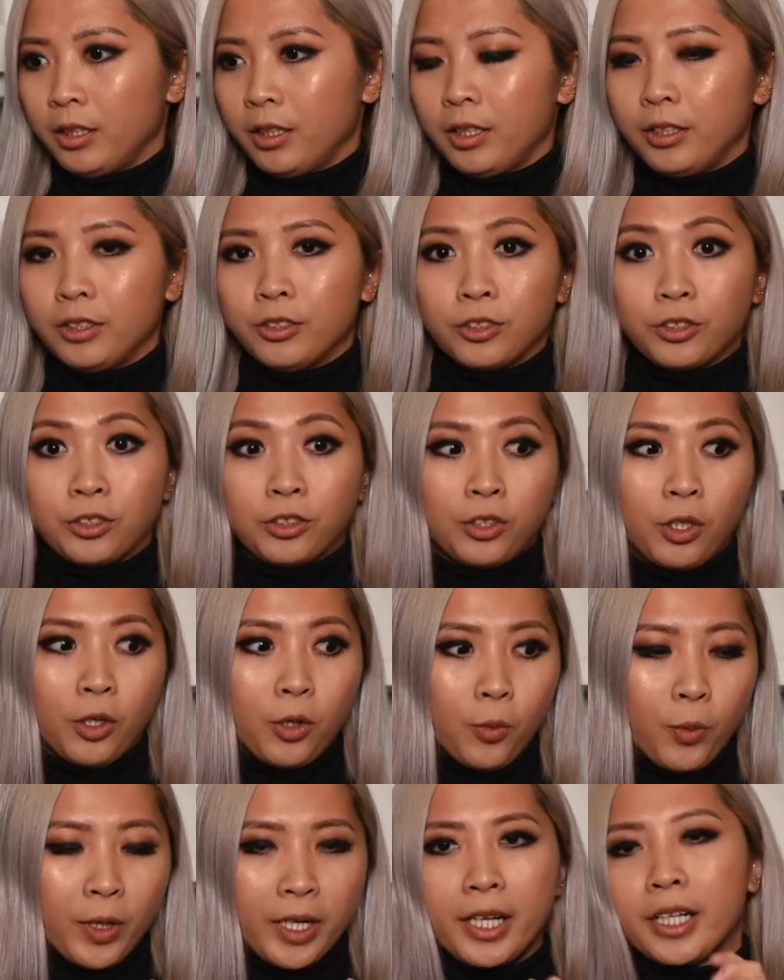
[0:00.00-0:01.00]
And
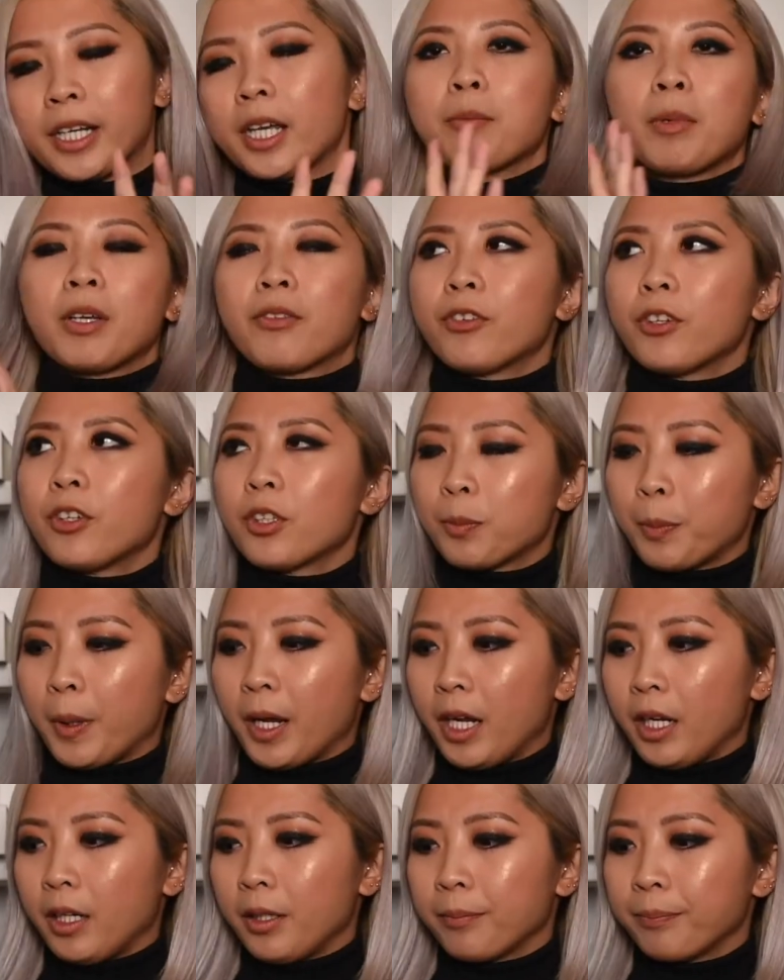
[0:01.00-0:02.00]
so when I get my first
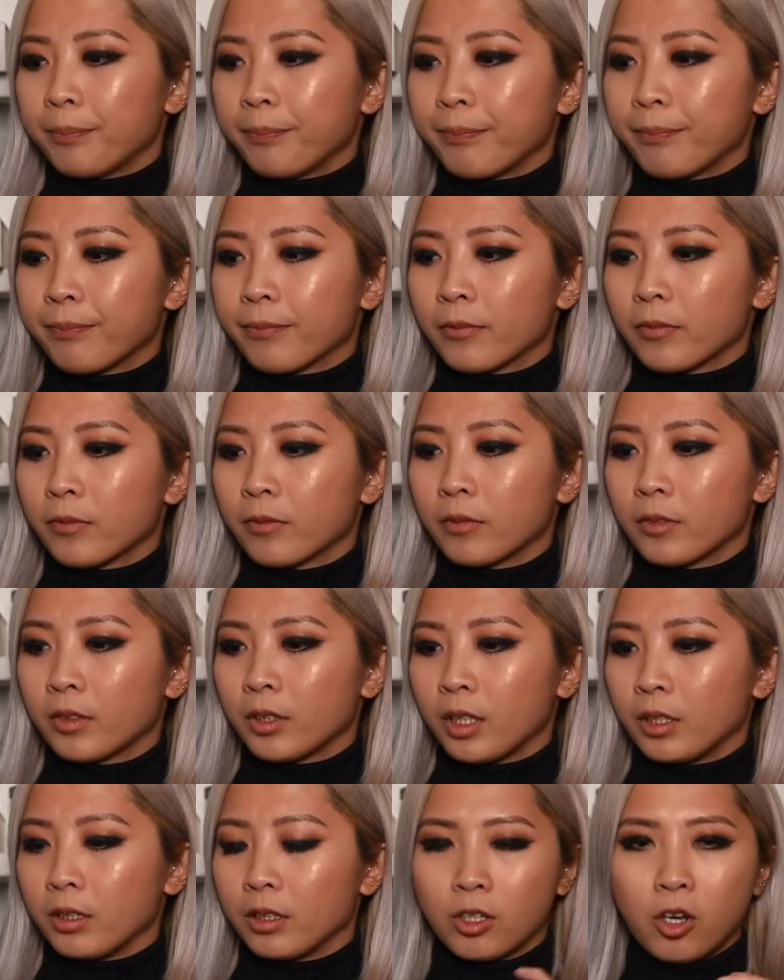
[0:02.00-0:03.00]
pay,
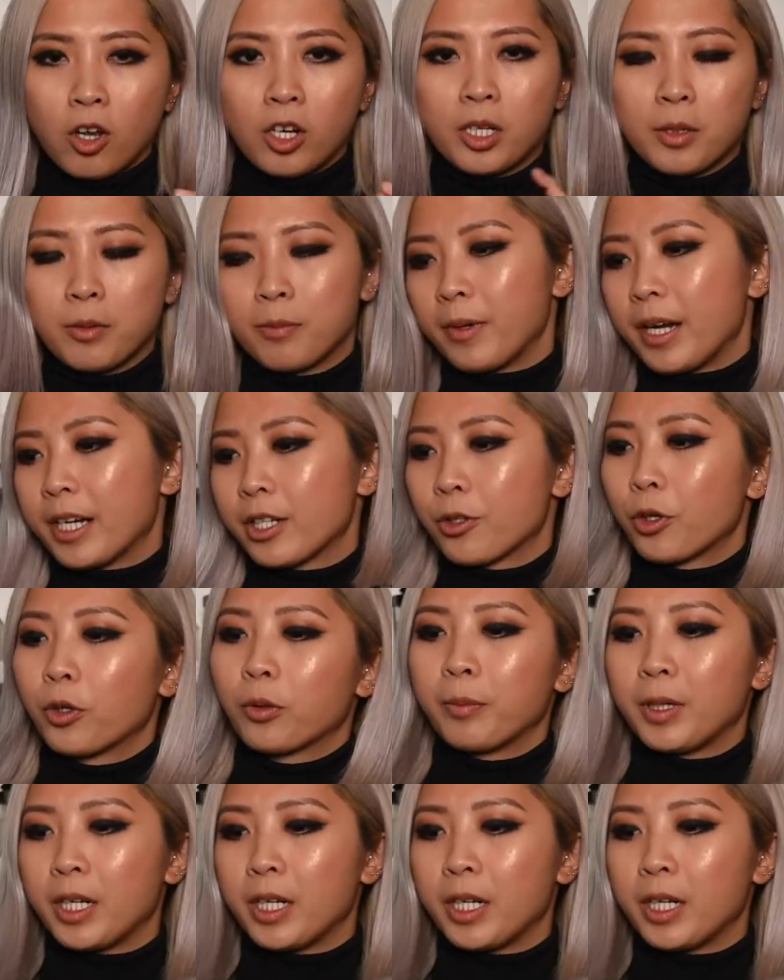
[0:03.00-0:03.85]
a colleague of mine took